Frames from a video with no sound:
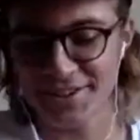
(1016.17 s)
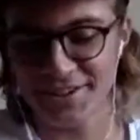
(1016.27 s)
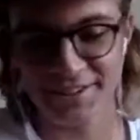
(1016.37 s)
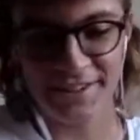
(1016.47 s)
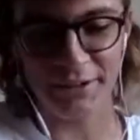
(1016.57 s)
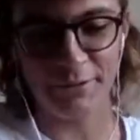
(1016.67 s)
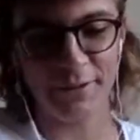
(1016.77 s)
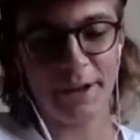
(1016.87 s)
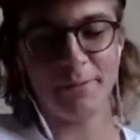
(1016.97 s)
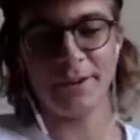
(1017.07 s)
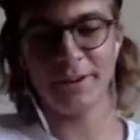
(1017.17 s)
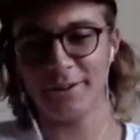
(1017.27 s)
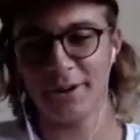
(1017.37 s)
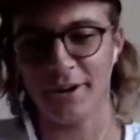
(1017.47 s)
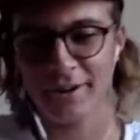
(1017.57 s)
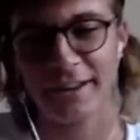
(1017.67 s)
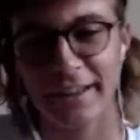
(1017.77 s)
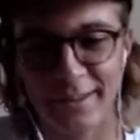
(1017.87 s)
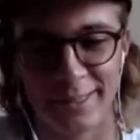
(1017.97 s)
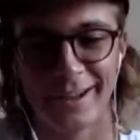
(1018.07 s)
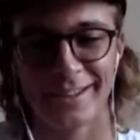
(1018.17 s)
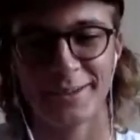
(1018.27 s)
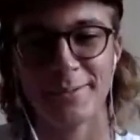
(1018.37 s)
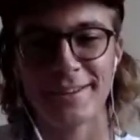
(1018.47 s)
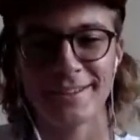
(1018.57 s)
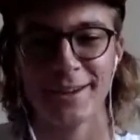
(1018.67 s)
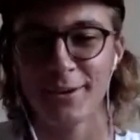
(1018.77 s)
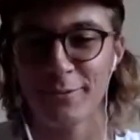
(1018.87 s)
Steve Caballero talk and thought to myself,